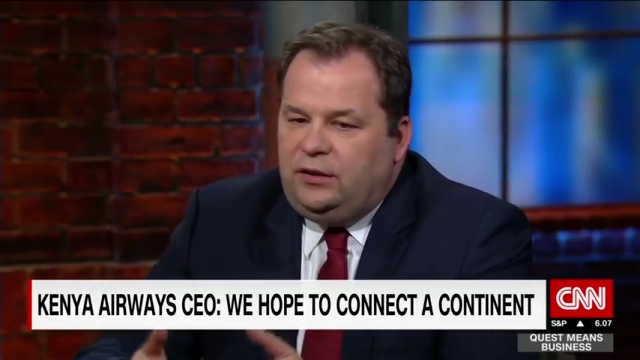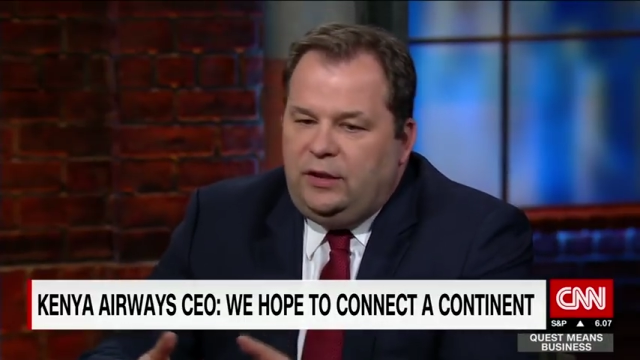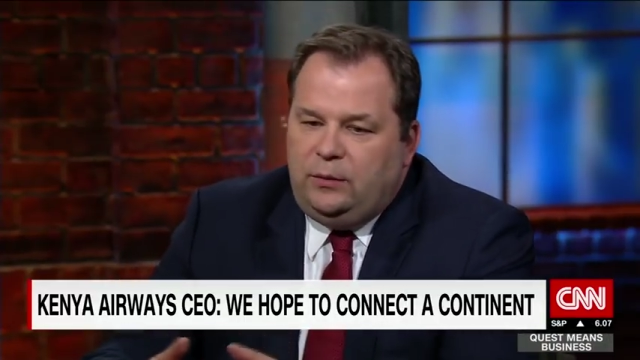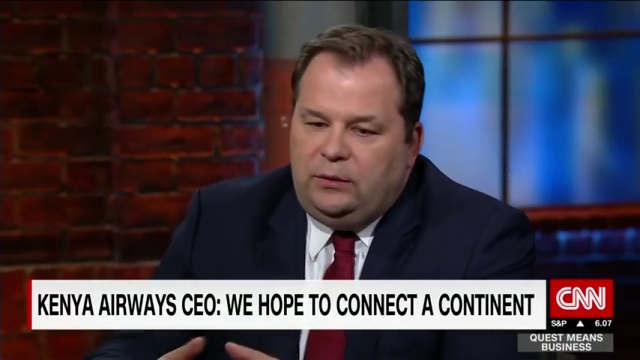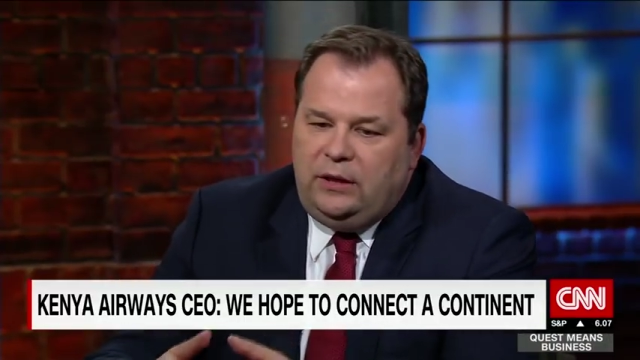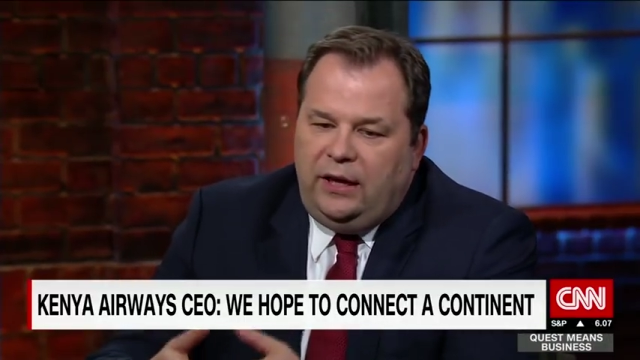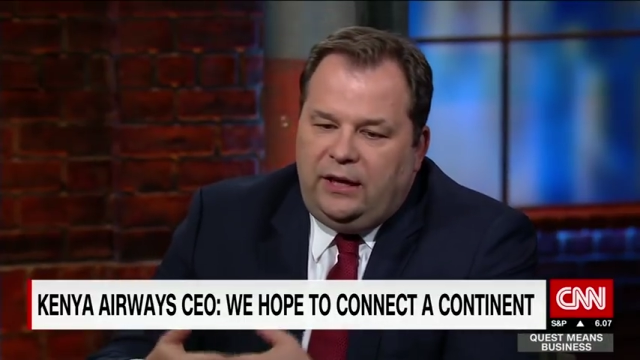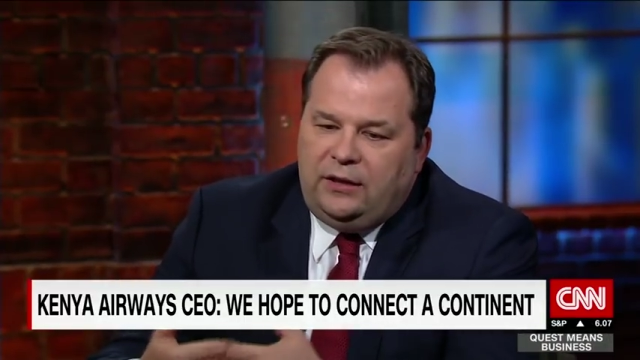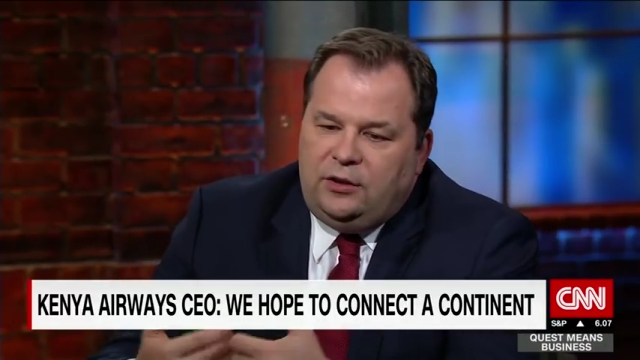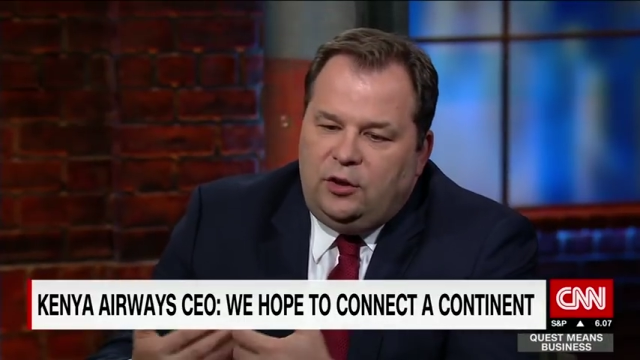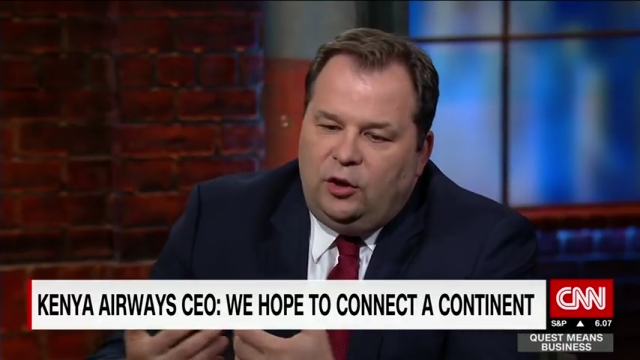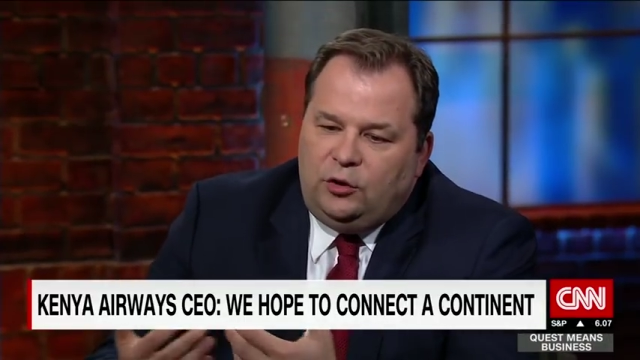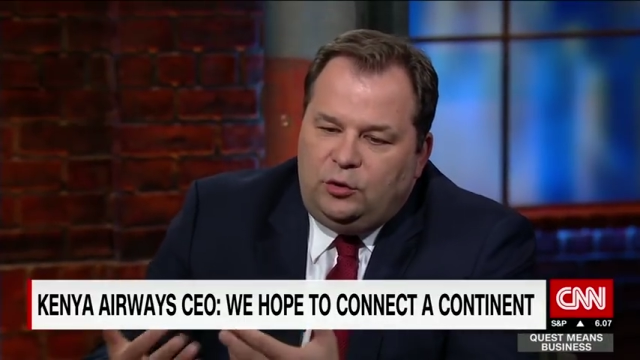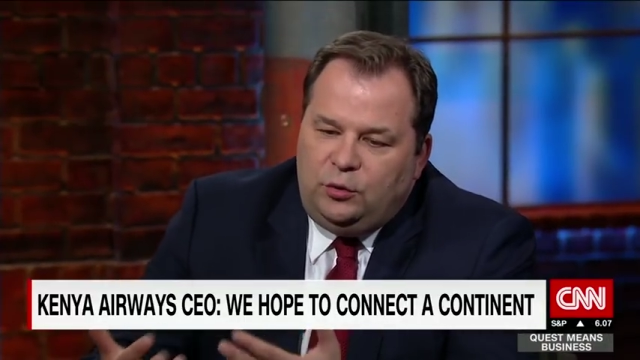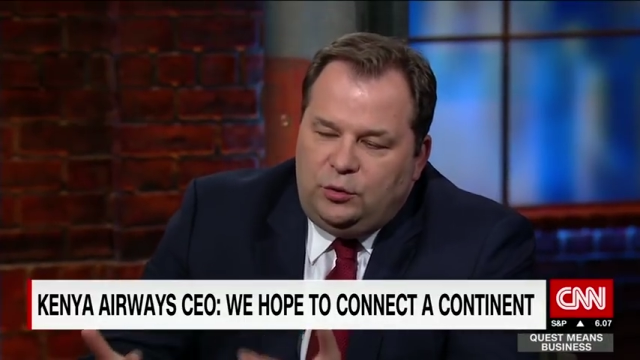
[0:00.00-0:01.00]
They would like
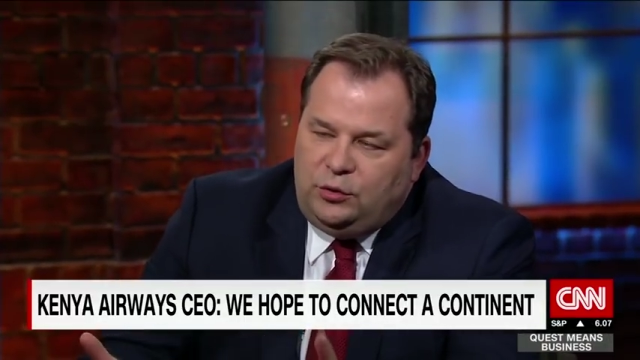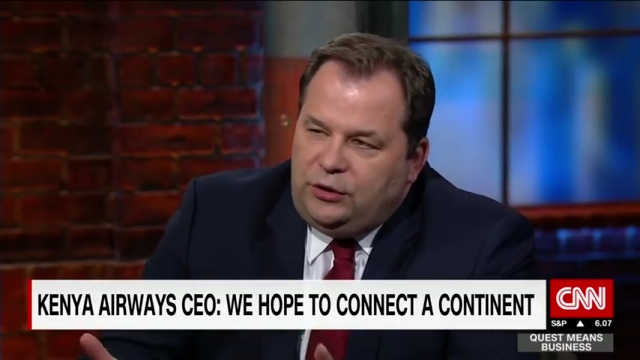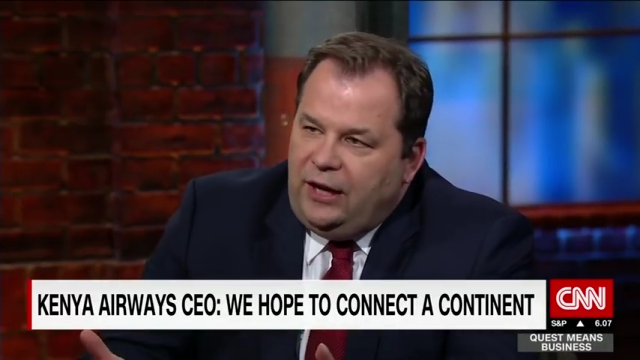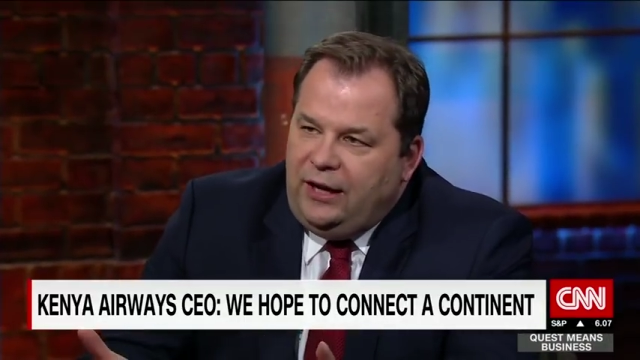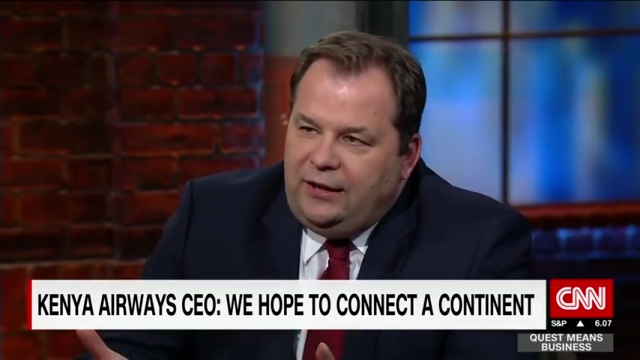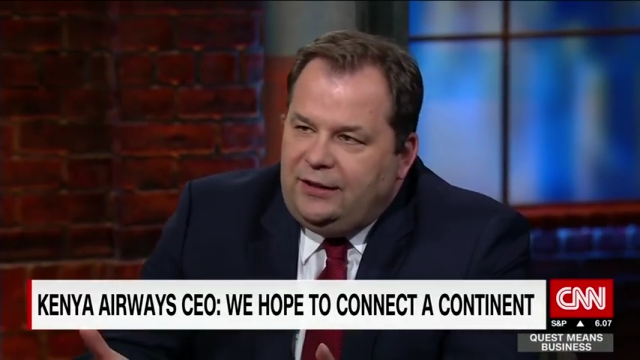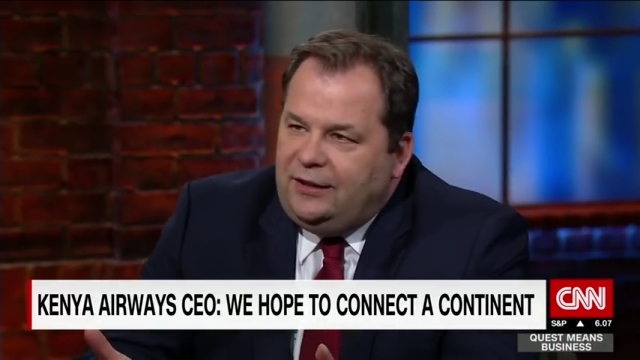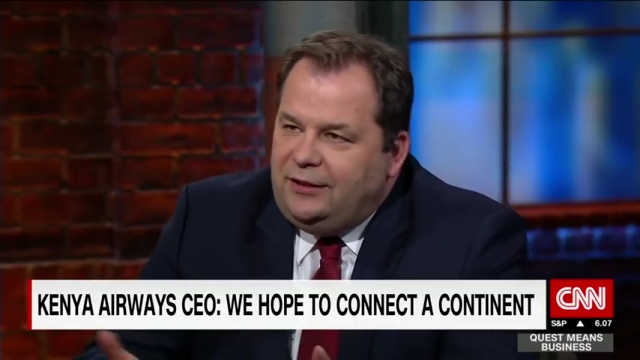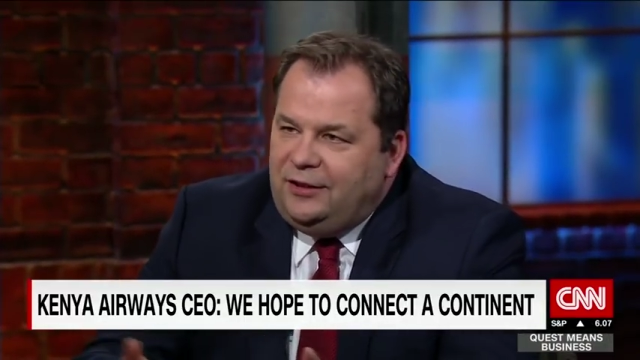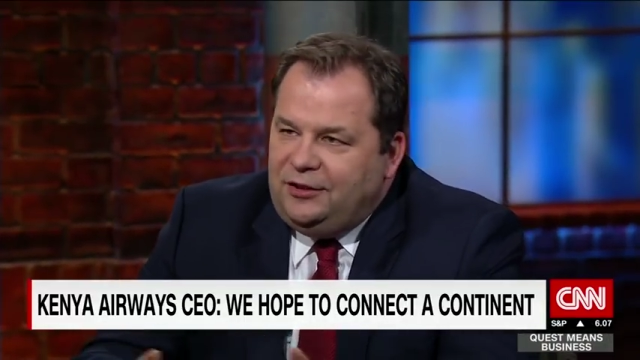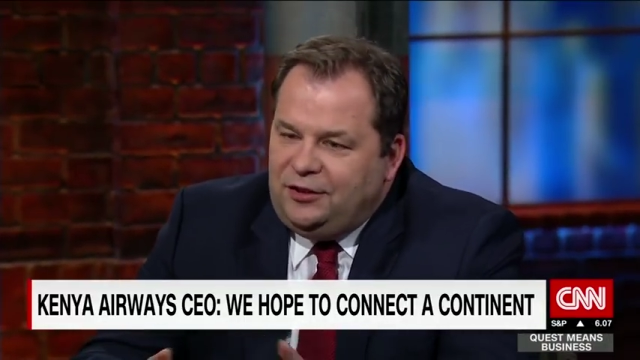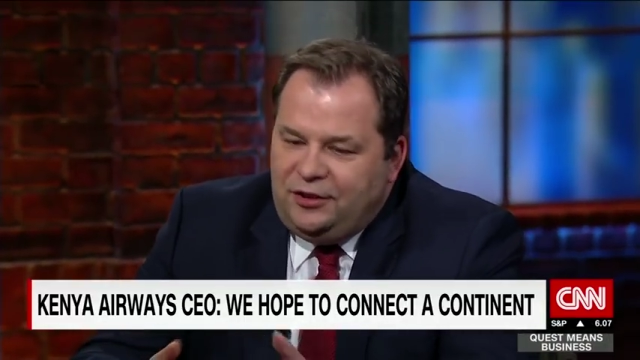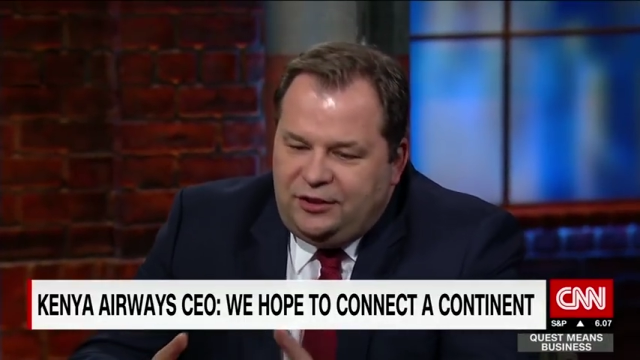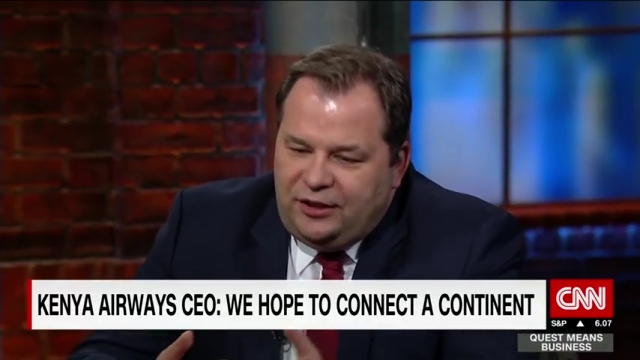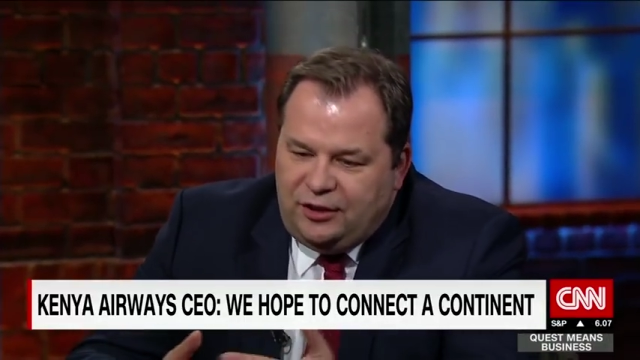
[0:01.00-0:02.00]
not to say that
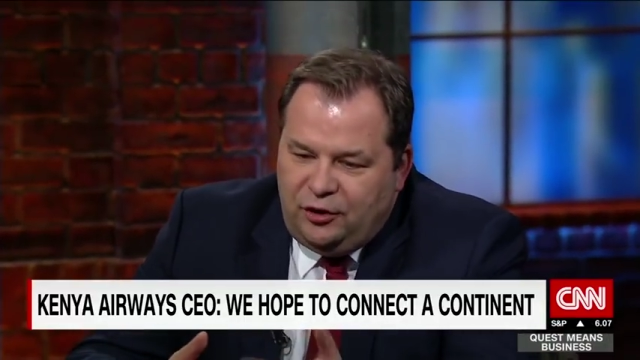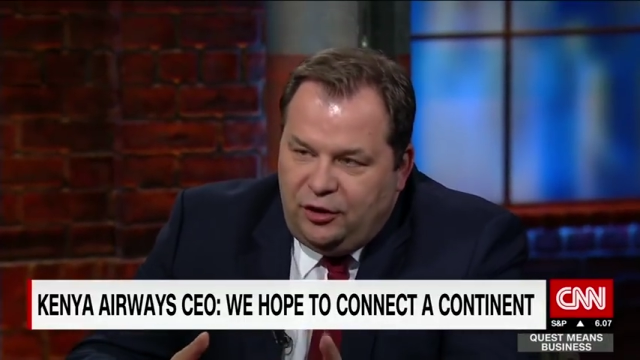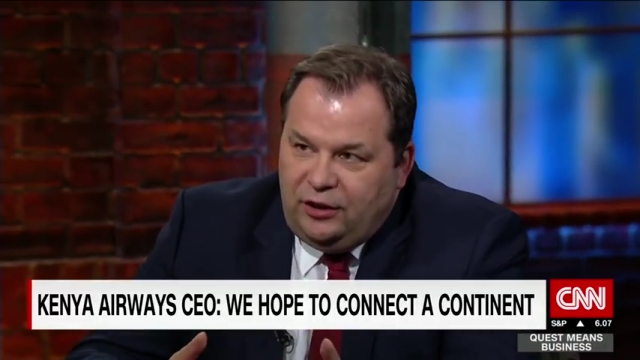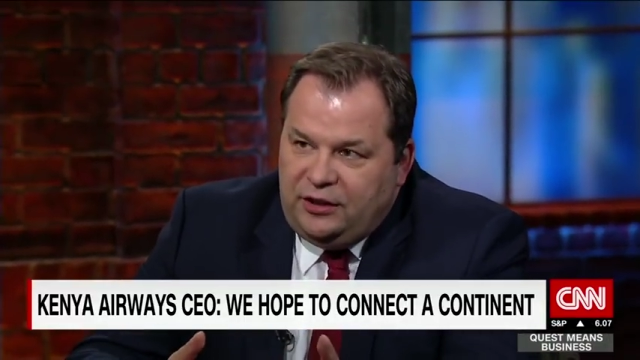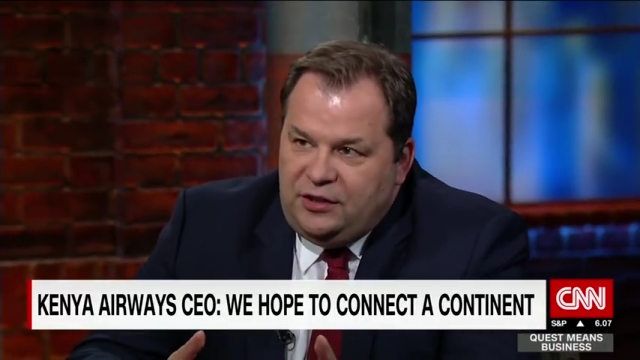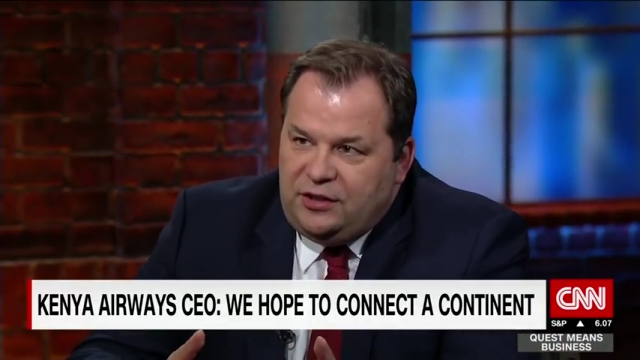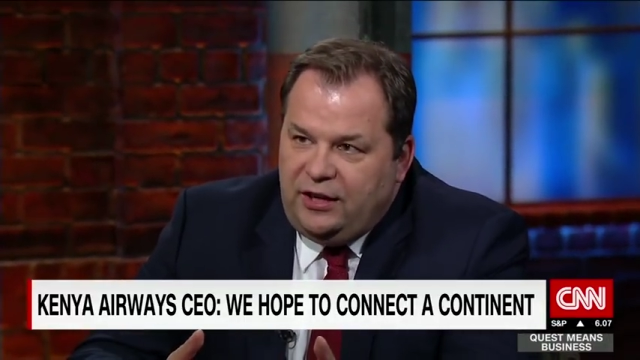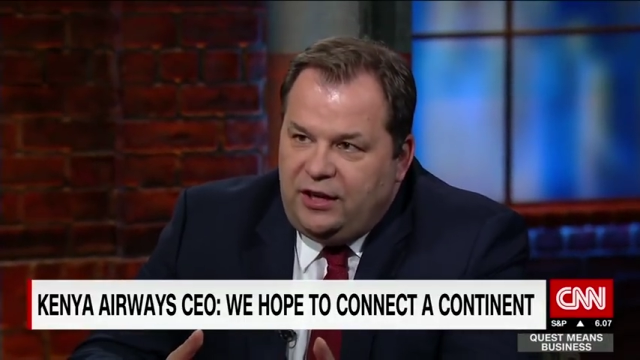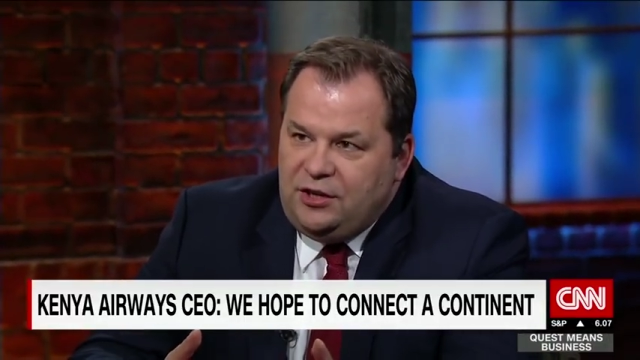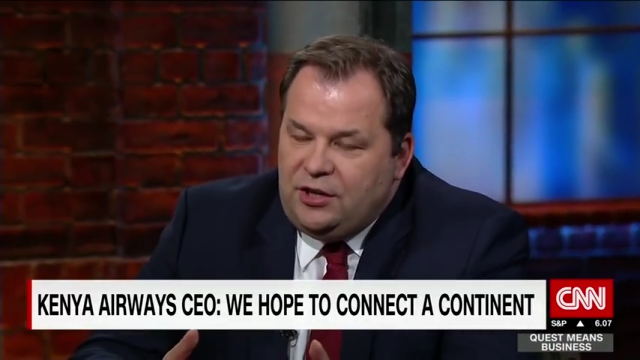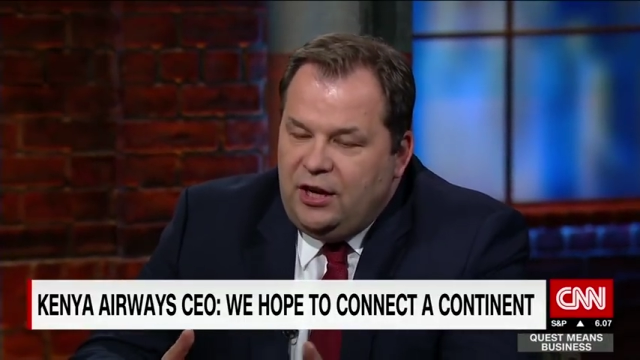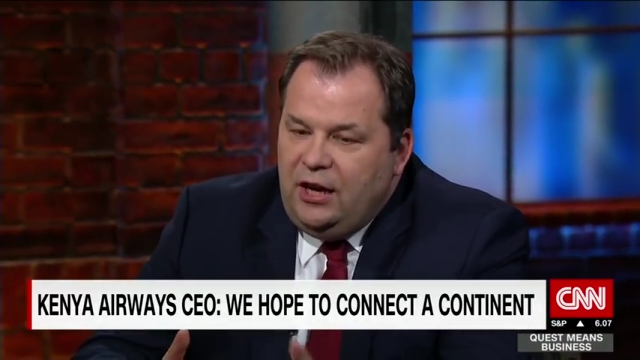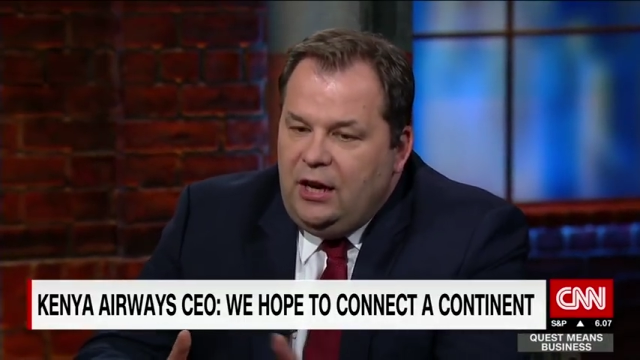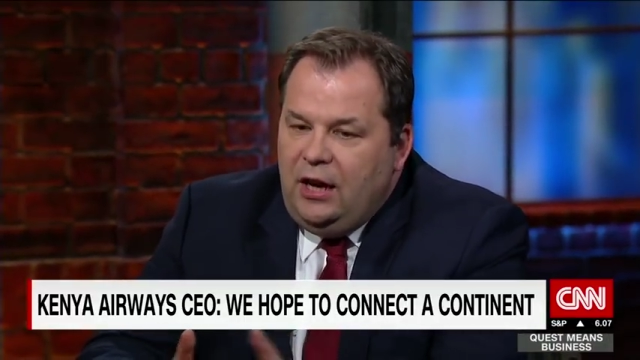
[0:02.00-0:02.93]
this is at early stage.